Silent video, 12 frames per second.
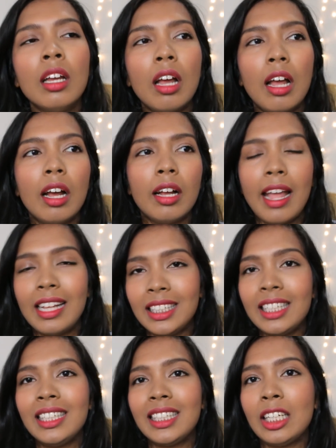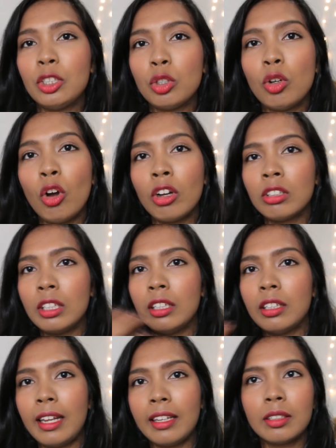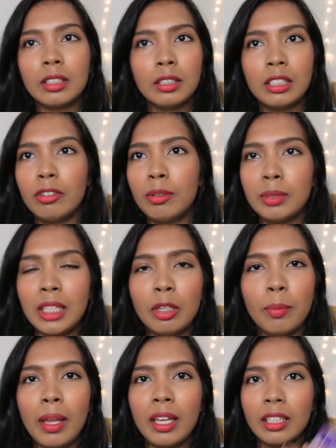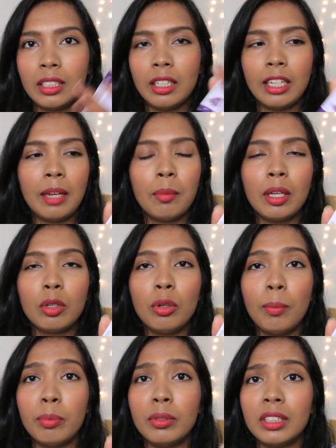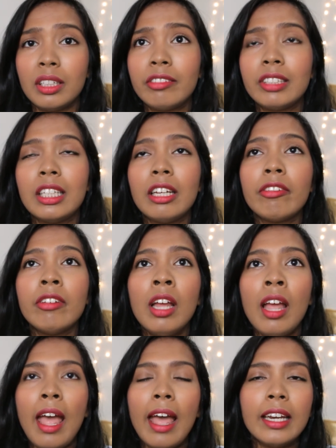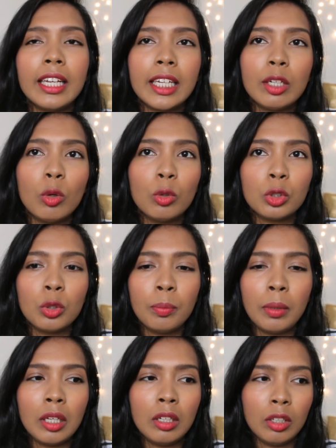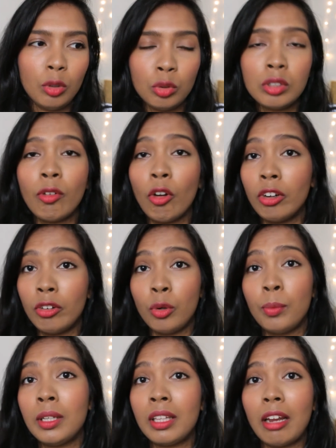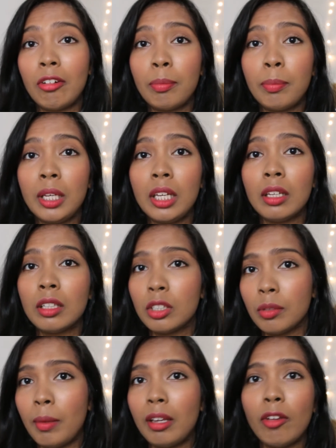as an essential oil in like serums that you make. It can be a good preservative, and it can also be used for aromatherapy to make